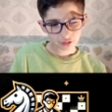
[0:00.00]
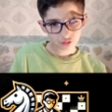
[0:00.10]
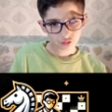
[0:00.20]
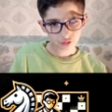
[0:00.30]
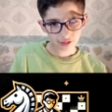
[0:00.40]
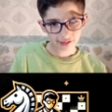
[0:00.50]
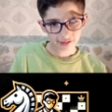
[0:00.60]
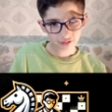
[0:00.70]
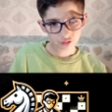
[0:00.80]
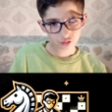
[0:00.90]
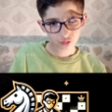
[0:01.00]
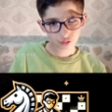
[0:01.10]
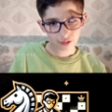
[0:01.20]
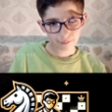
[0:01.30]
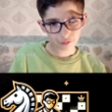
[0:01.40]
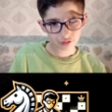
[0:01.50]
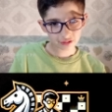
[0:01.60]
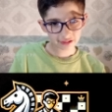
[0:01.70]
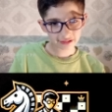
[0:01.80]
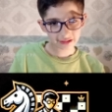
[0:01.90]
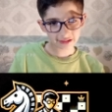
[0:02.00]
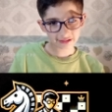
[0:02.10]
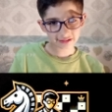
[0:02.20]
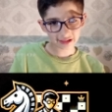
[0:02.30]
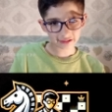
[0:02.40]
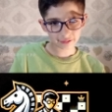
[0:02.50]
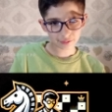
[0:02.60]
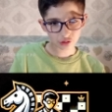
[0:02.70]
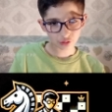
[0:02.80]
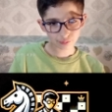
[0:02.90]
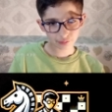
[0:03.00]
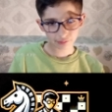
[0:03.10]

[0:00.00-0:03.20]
trying to push it again and attack the bishop.